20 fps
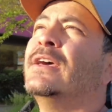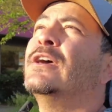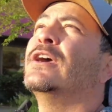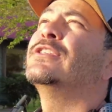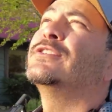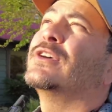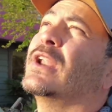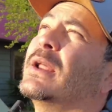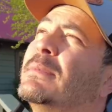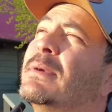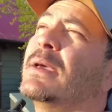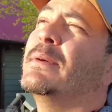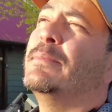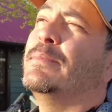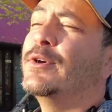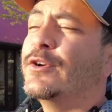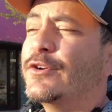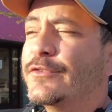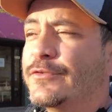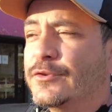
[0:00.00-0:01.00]
It's gonna be a
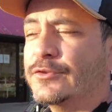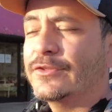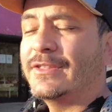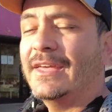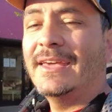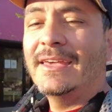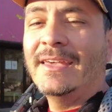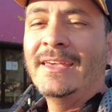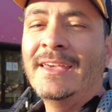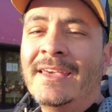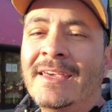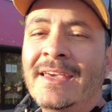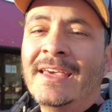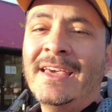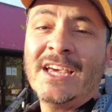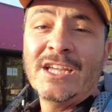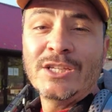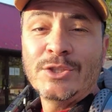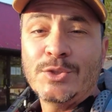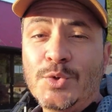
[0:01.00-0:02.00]
beautiful day.
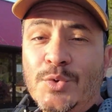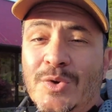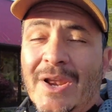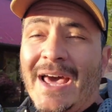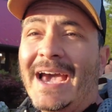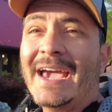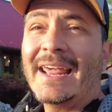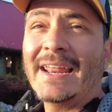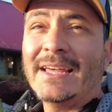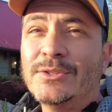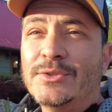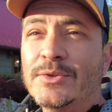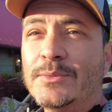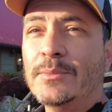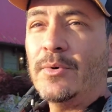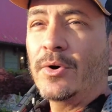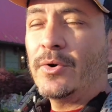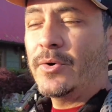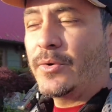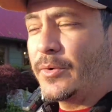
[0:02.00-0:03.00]
Tonight and
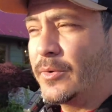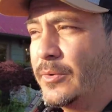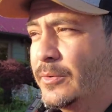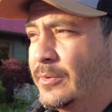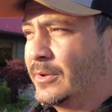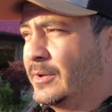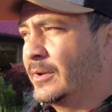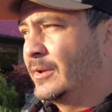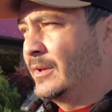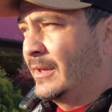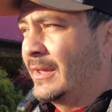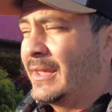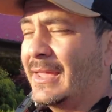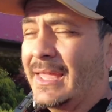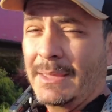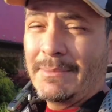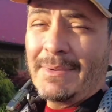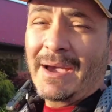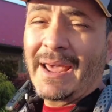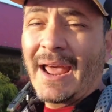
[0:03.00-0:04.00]
tomorrow
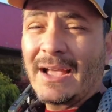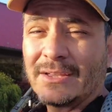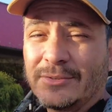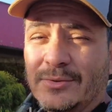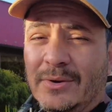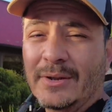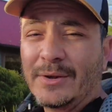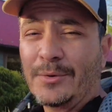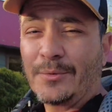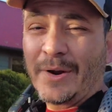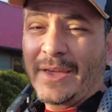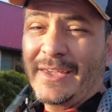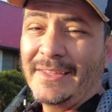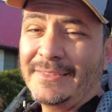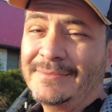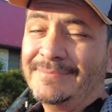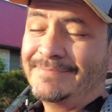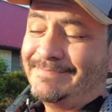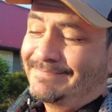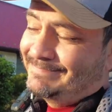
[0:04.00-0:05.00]
it might actually rain,